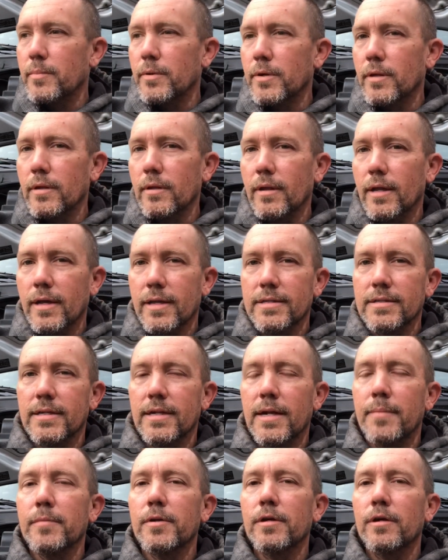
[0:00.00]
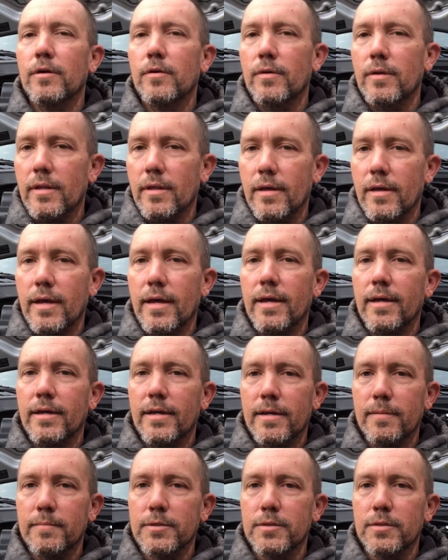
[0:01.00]
But like I said, I'm going to go to the
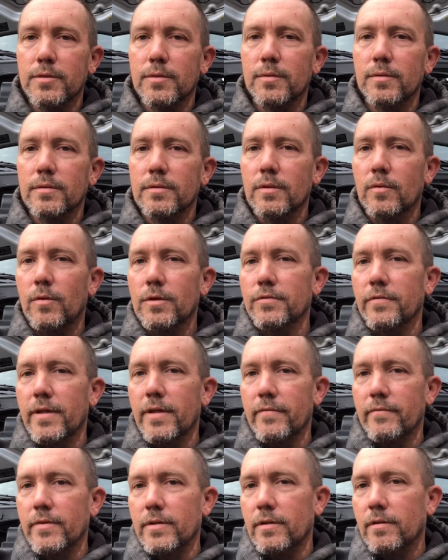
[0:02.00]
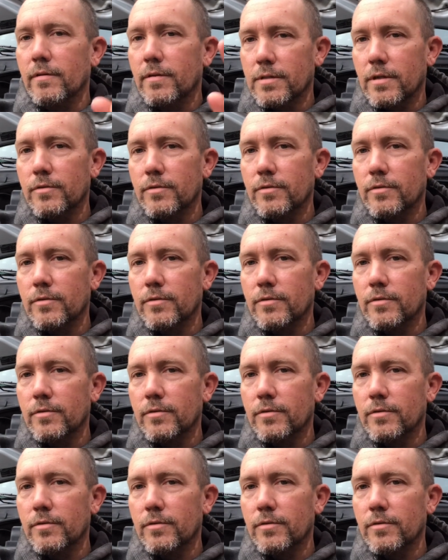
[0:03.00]
AEM soon, so watch for that video because